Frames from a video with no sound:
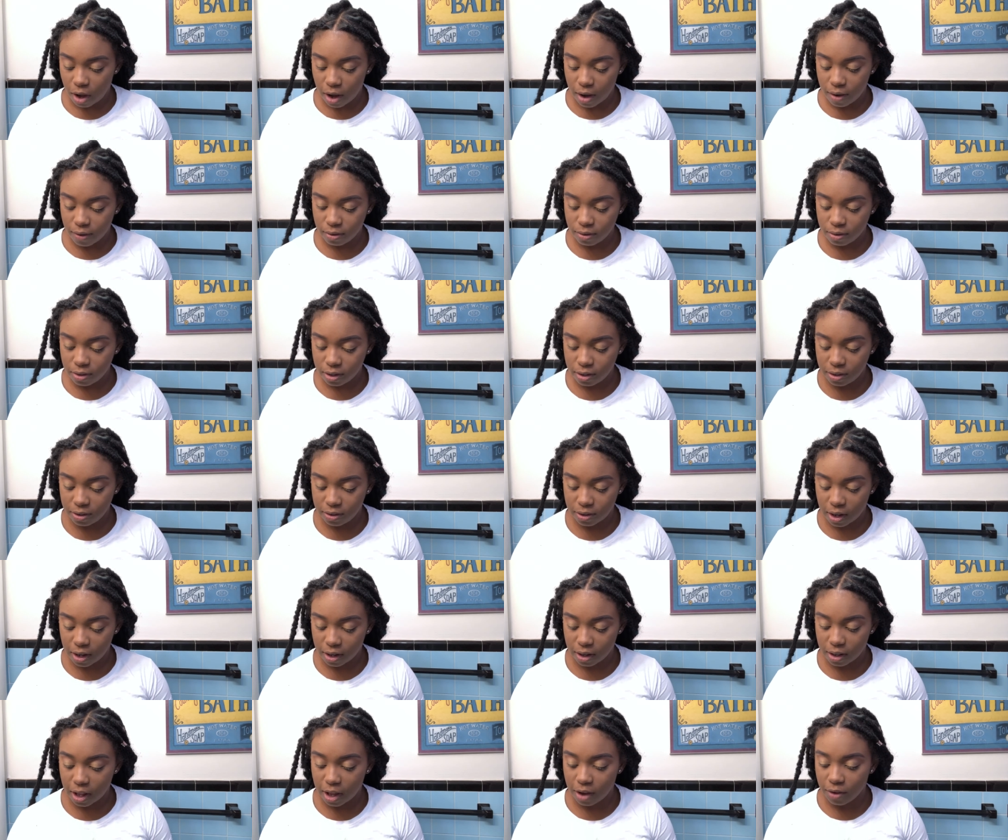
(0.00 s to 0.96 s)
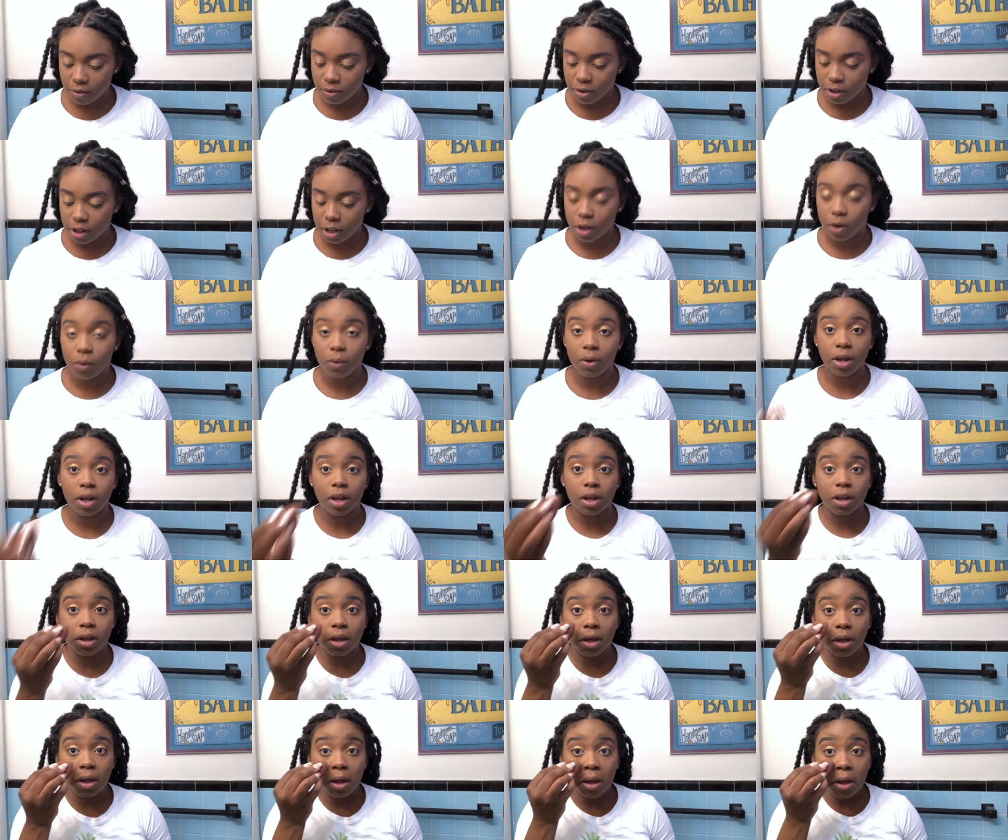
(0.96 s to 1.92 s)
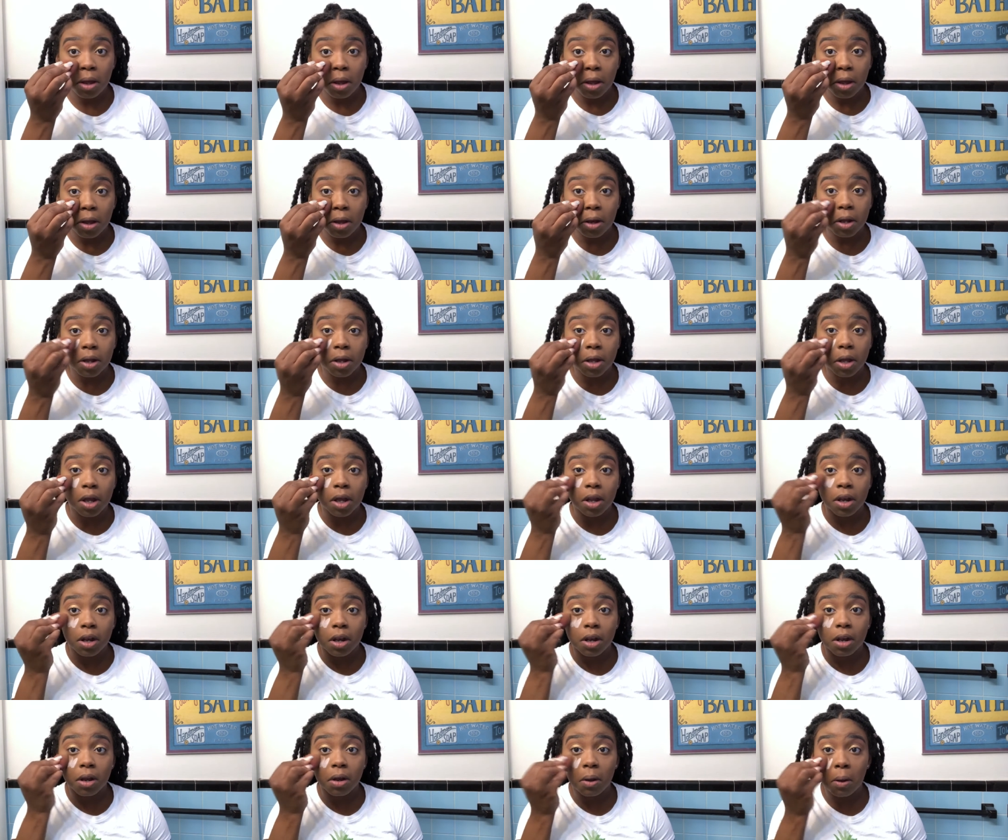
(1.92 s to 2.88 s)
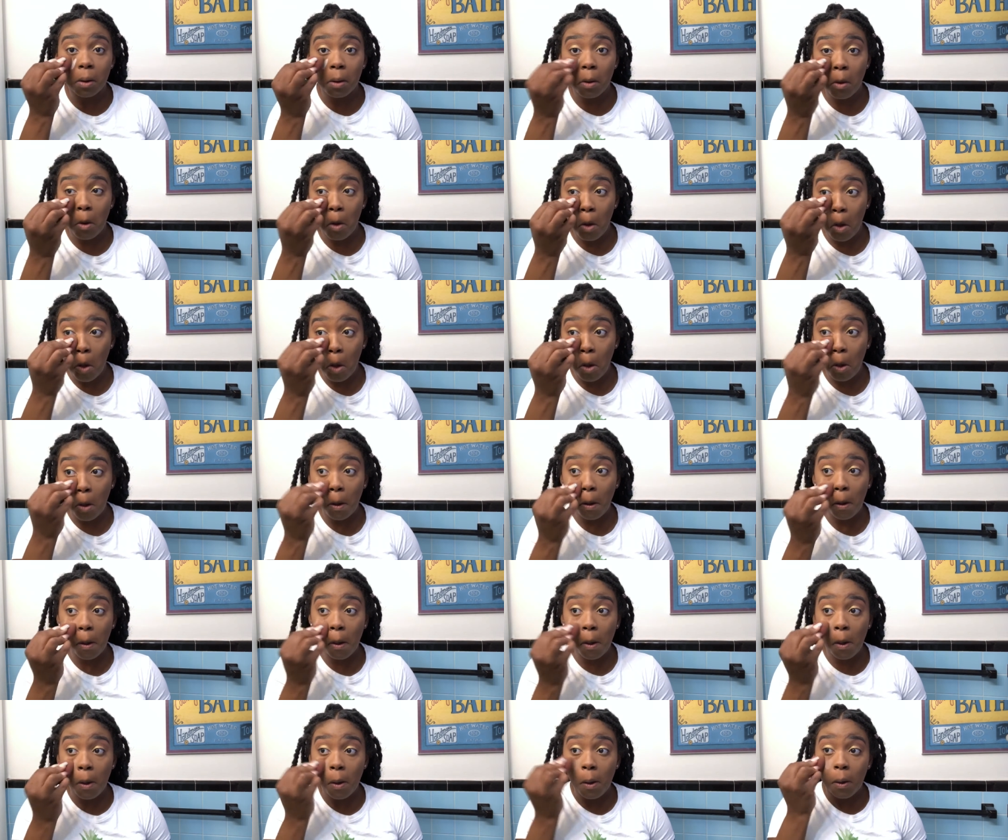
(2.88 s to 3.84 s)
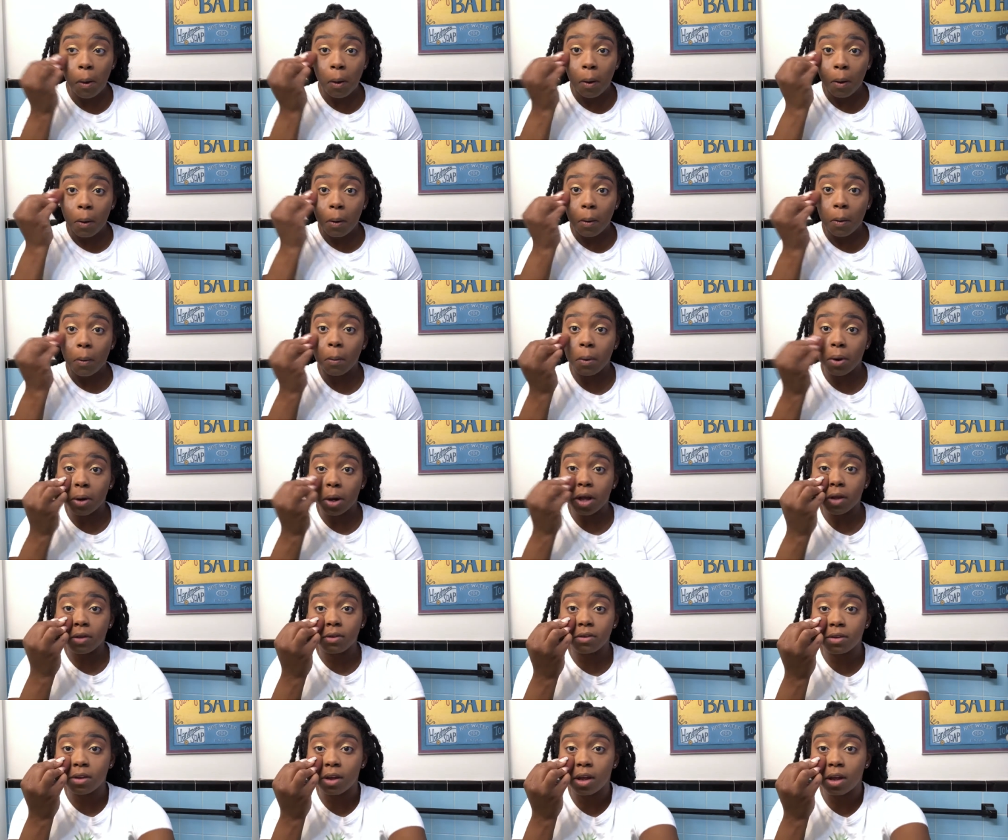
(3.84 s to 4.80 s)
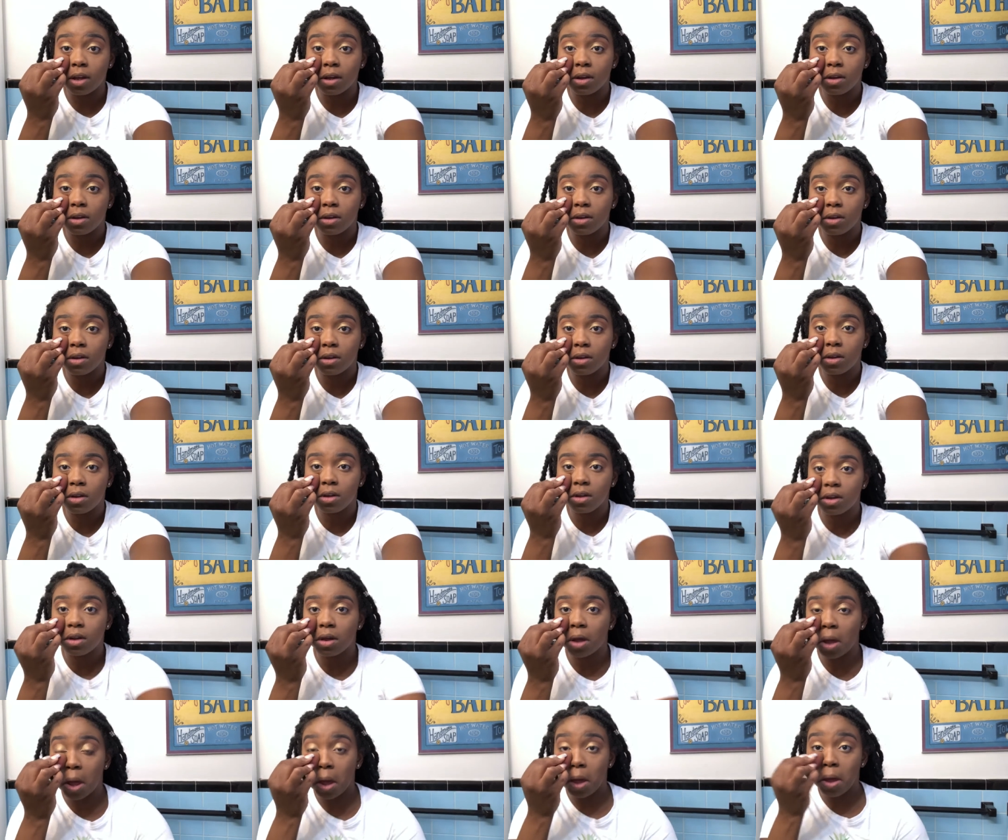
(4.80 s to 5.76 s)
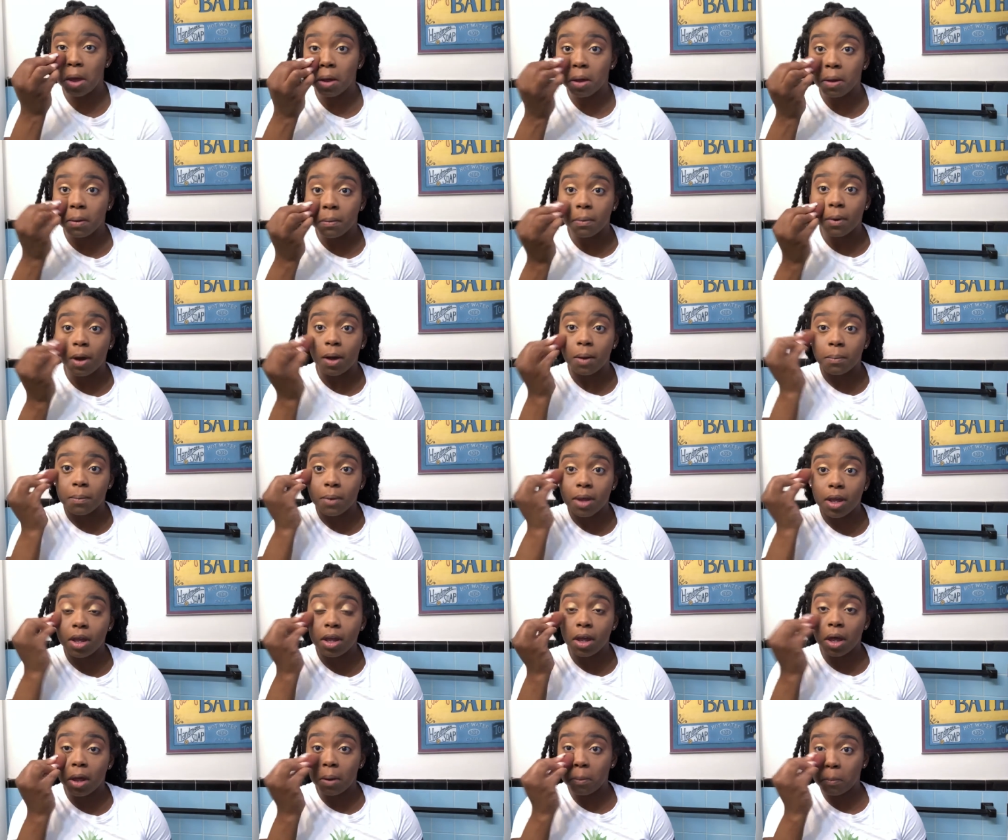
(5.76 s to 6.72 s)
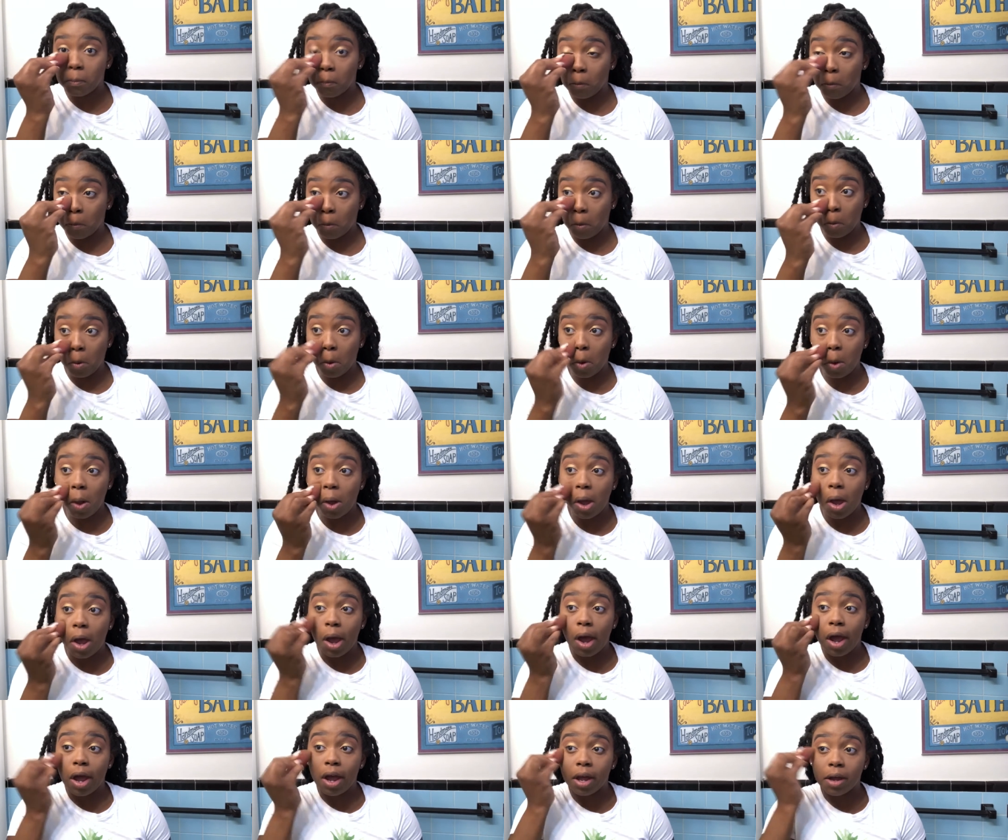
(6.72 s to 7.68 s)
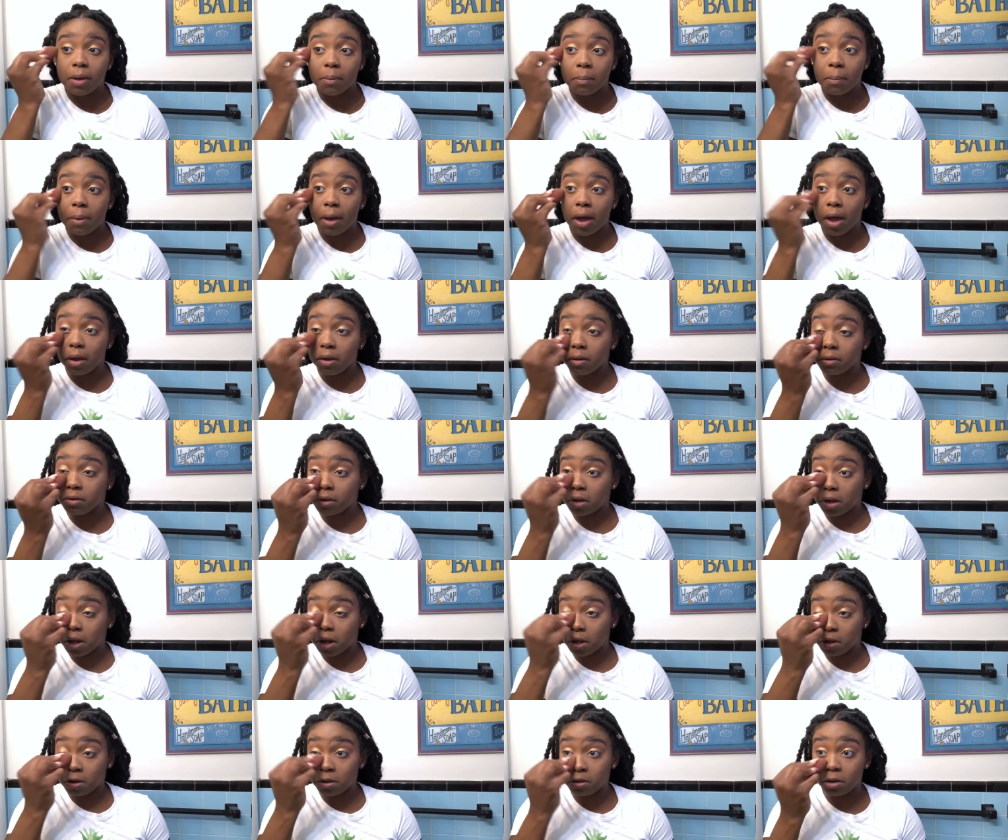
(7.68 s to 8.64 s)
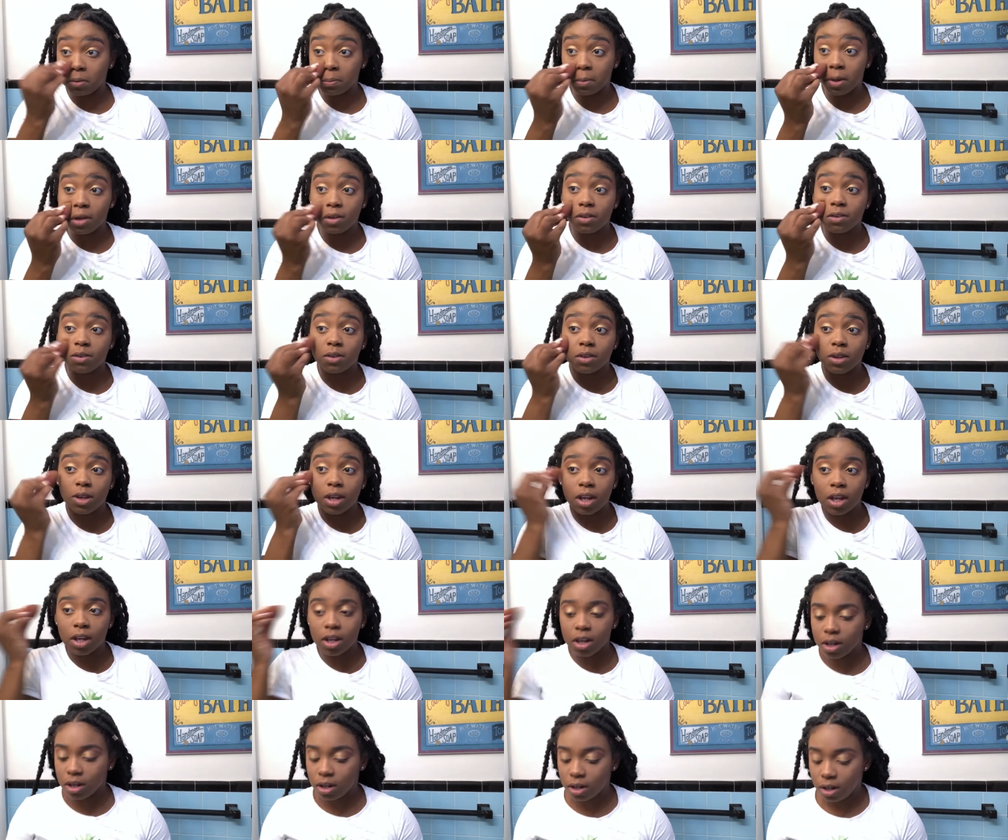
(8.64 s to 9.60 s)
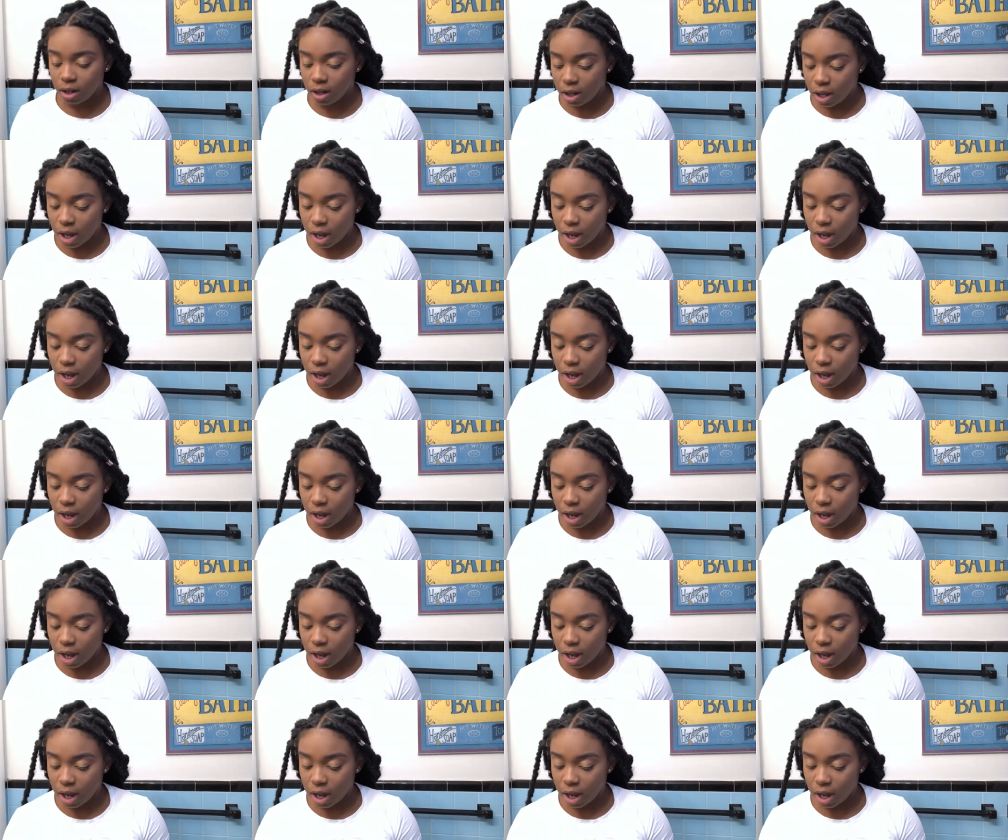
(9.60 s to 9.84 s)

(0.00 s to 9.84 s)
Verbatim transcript: obviously set that really quick. And again, when I set my makeup, I pounce it into my skin.